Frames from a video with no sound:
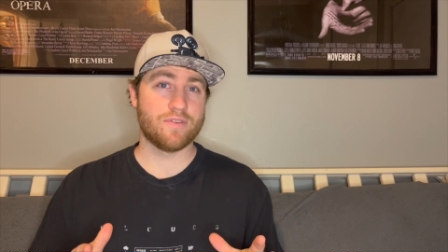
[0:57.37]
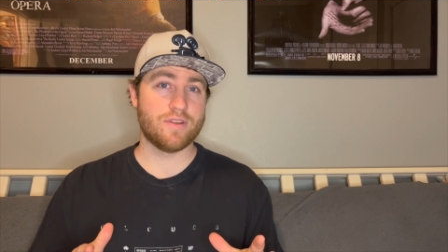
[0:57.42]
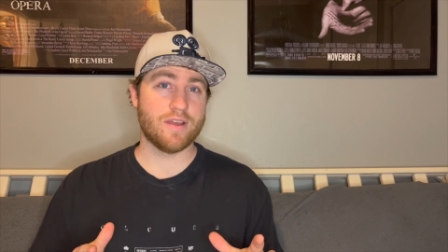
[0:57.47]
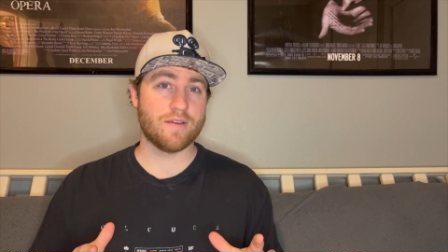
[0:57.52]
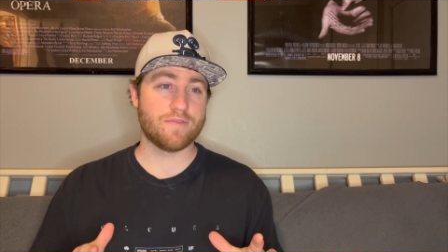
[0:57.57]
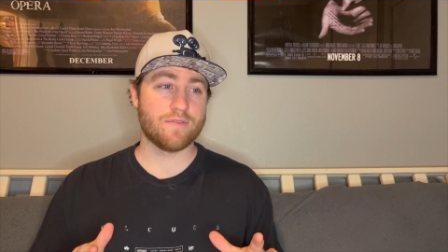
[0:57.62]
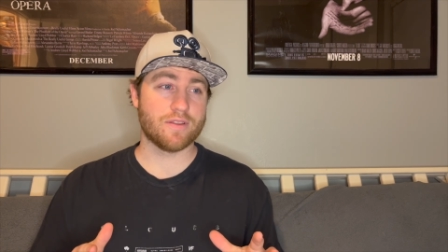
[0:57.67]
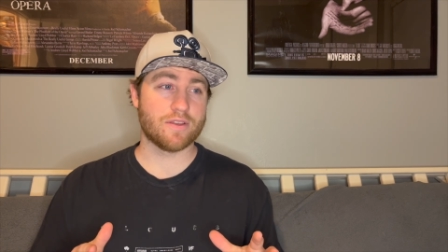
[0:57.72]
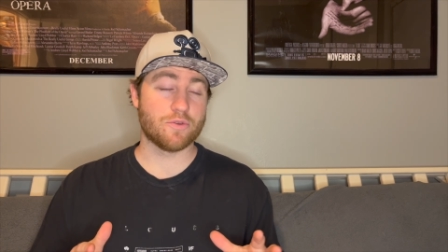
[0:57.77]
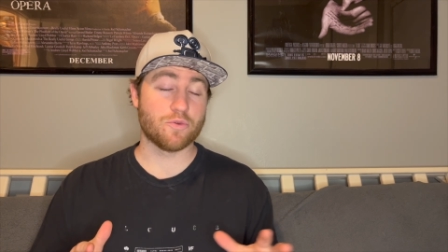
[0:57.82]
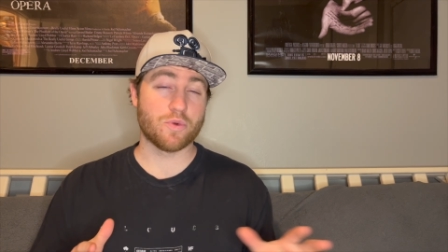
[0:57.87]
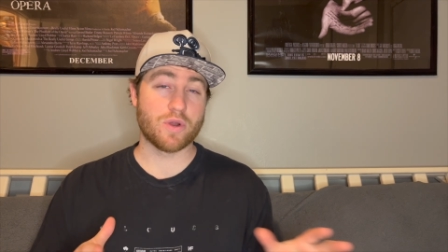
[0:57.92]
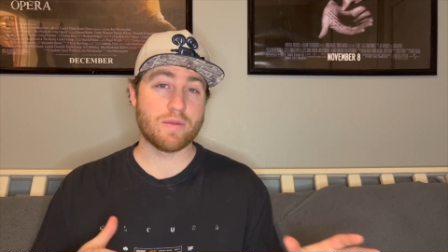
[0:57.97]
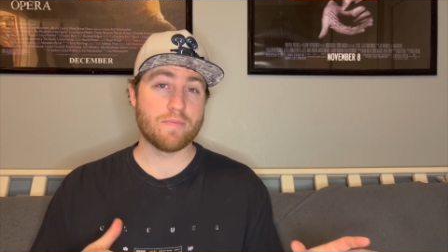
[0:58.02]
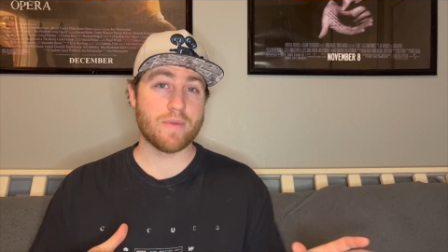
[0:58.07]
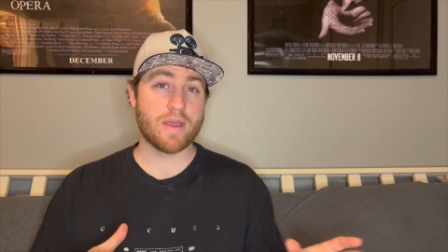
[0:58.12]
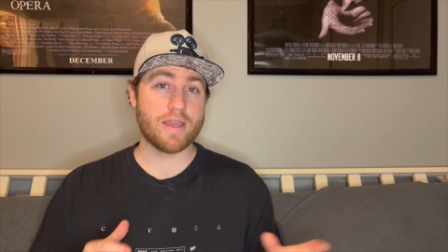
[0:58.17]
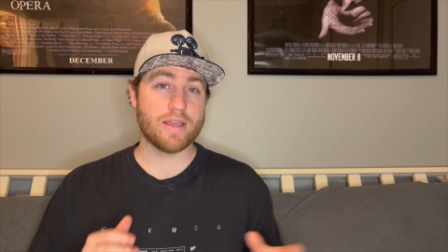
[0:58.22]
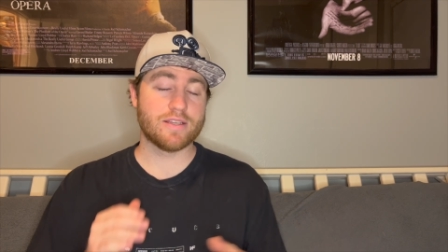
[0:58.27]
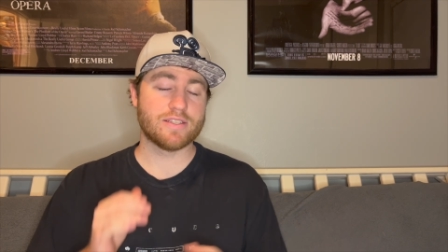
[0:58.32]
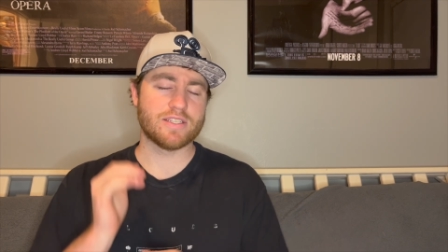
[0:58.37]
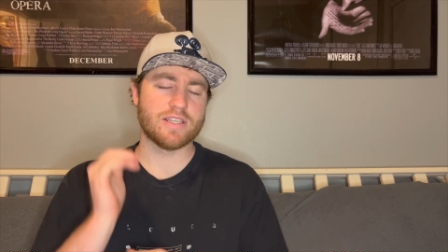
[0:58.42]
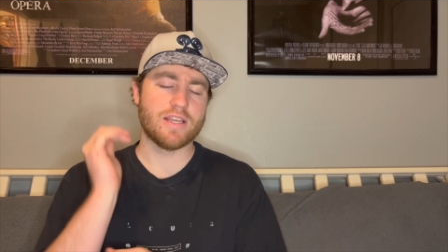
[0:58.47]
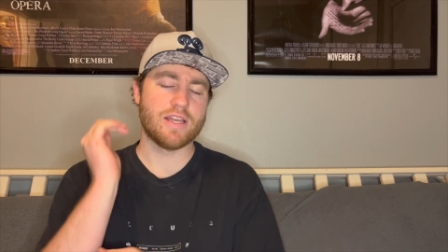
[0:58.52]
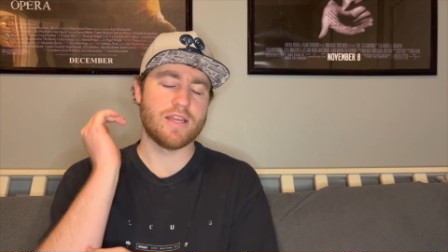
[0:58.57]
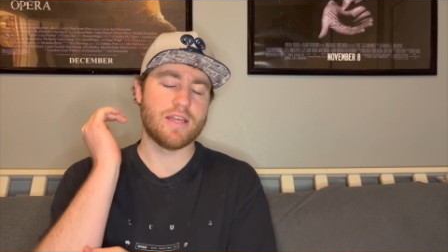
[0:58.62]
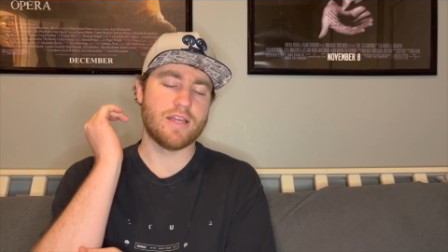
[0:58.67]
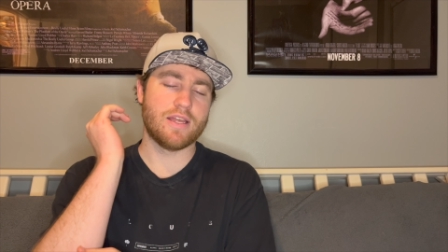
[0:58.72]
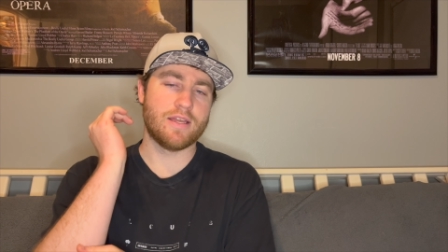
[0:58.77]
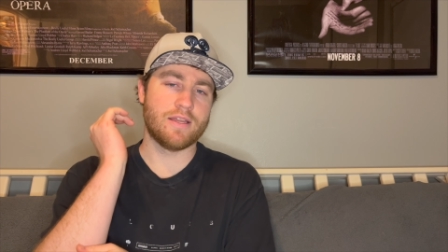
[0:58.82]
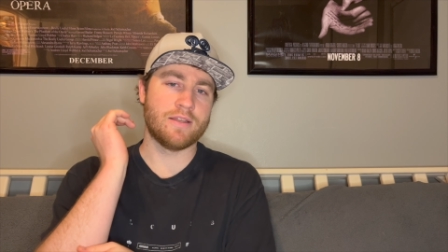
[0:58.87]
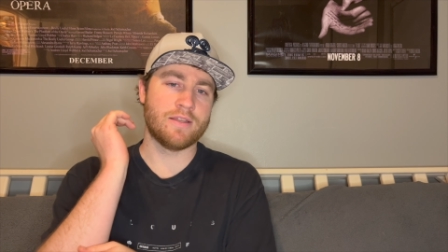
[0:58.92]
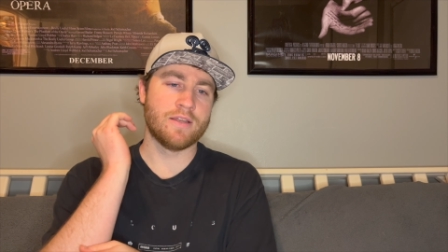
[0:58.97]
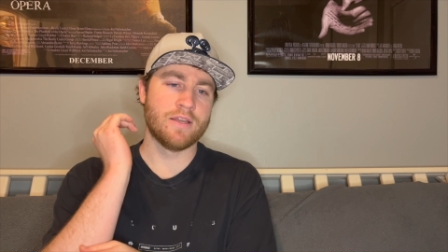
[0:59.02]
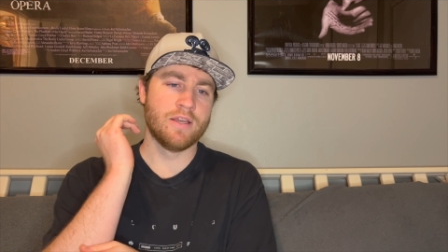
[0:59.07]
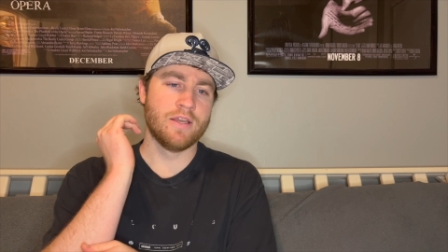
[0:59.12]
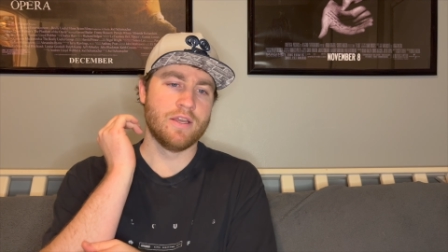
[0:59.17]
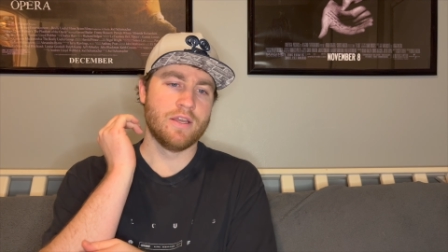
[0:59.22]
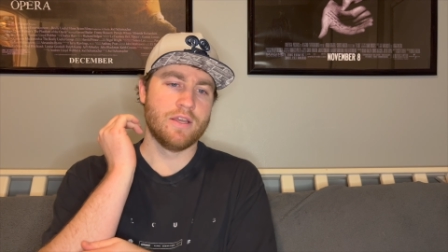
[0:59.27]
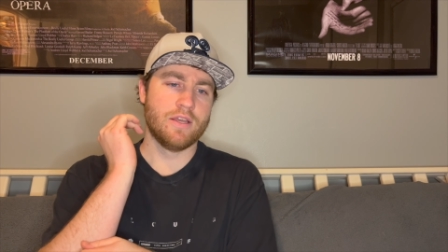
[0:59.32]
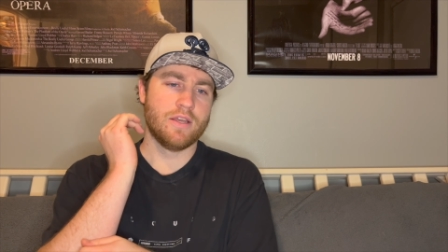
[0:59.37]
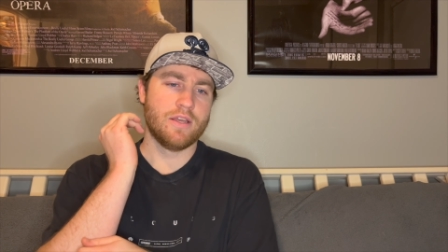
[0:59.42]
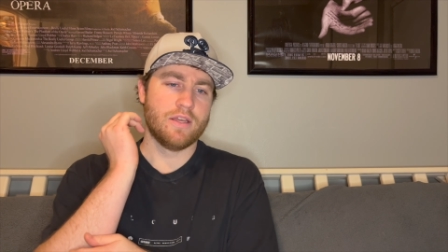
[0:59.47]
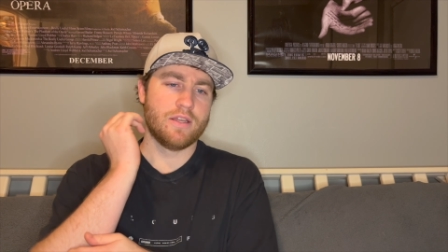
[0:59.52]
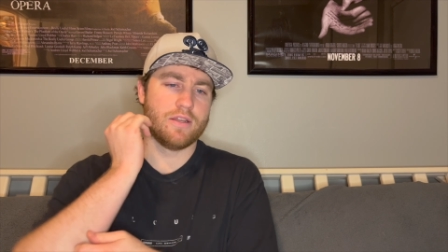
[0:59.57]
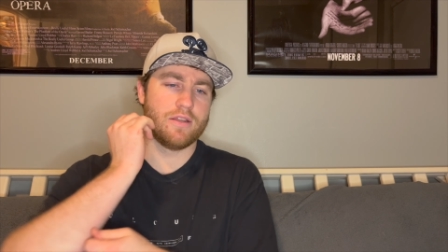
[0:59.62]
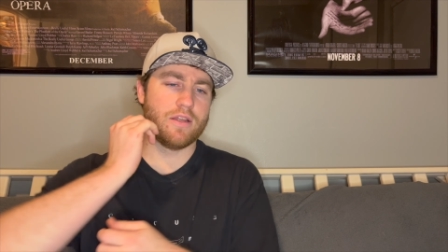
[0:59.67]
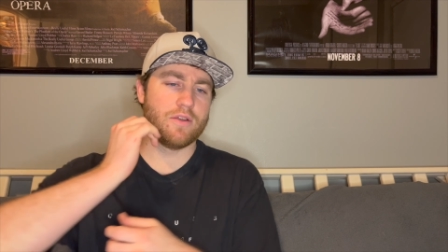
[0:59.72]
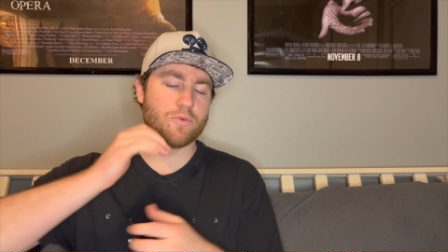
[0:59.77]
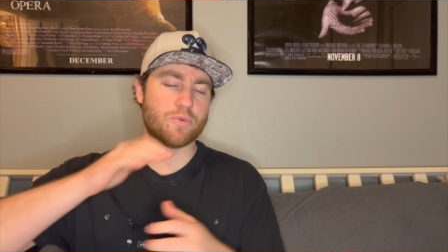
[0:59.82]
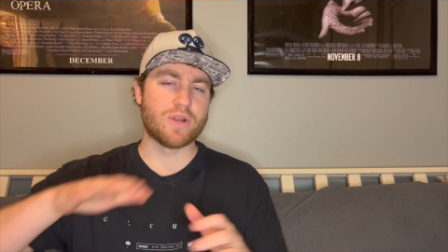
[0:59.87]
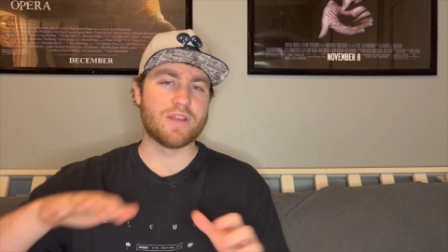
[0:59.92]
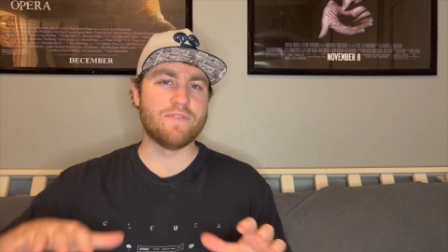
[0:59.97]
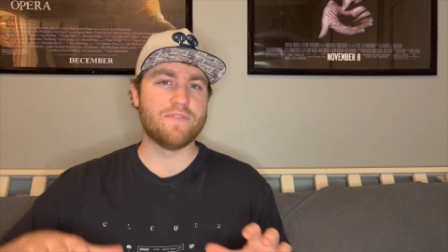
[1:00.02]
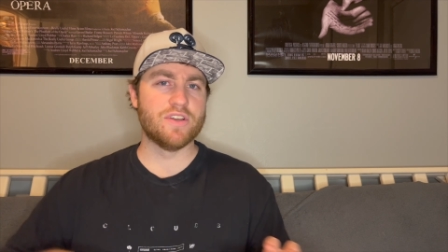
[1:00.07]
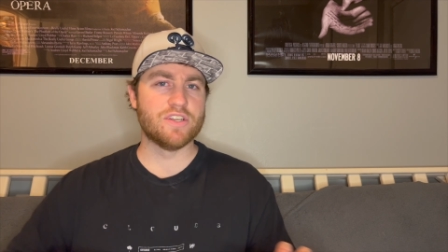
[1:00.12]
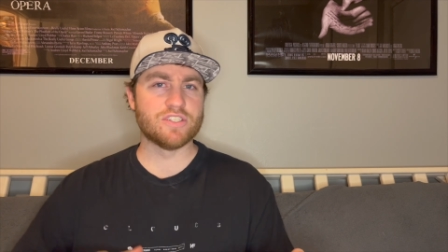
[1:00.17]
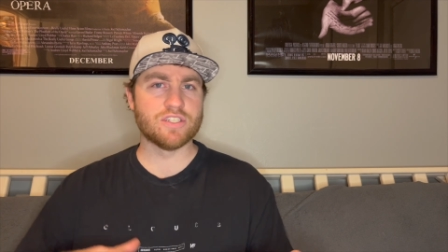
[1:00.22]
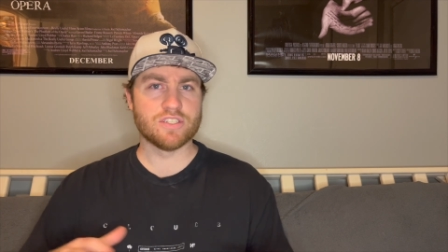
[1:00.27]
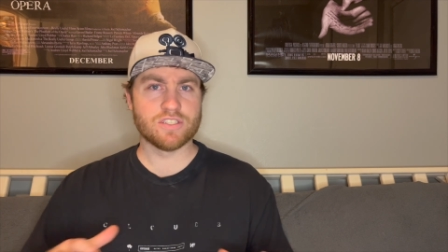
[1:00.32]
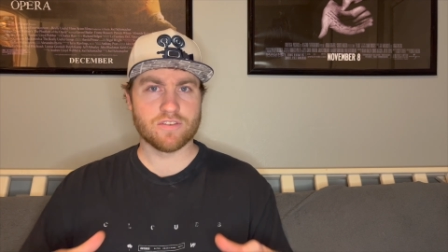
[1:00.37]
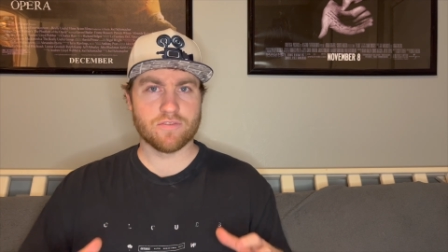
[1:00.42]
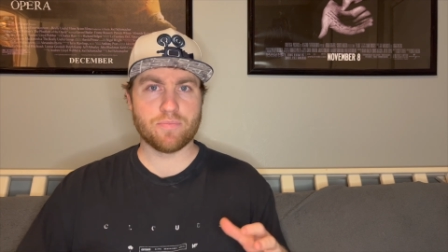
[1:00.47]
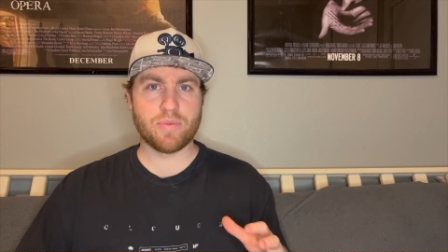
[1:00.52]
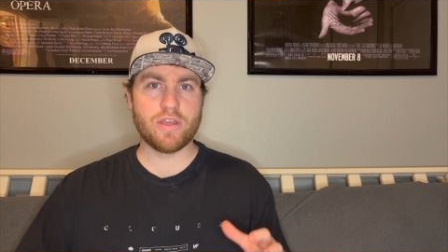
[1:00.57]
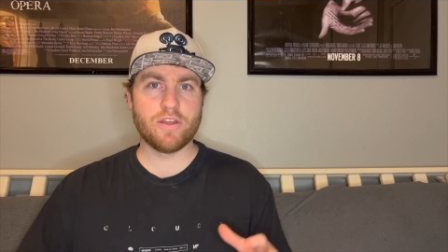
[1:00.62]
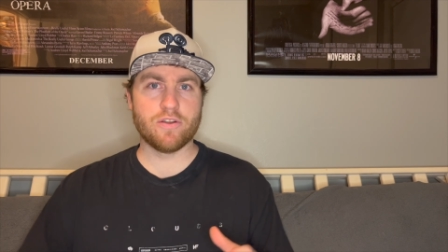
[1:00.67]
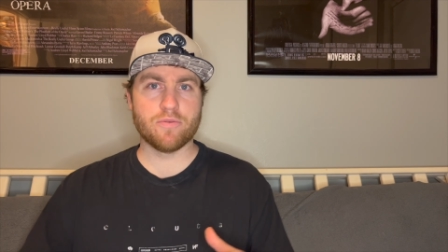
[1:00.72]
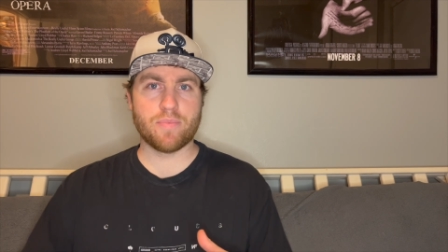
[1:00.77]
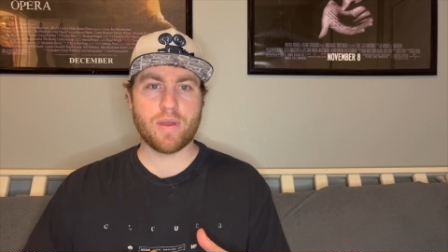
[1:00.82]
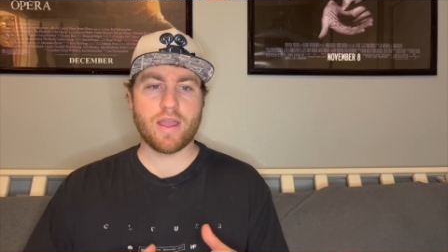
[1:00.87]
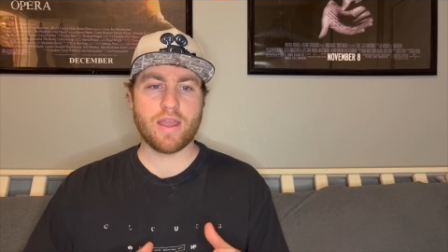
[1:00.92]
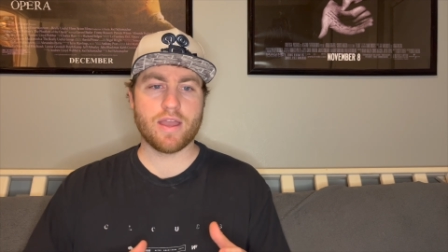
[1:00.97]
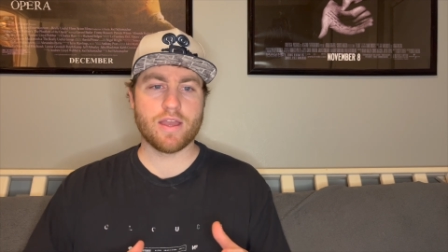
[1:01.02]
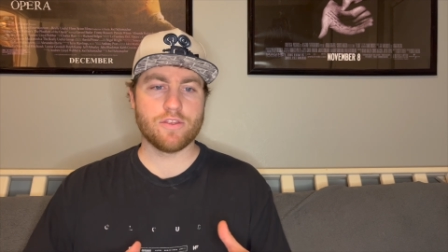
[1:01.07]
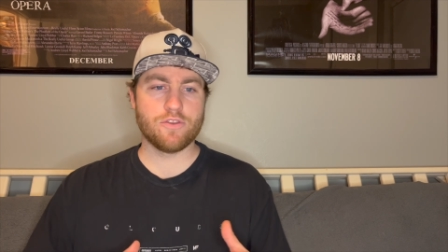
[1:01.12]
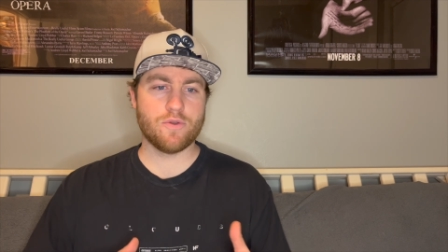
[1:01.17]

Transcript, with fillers: definitely remakes and revisions of Peter Pan.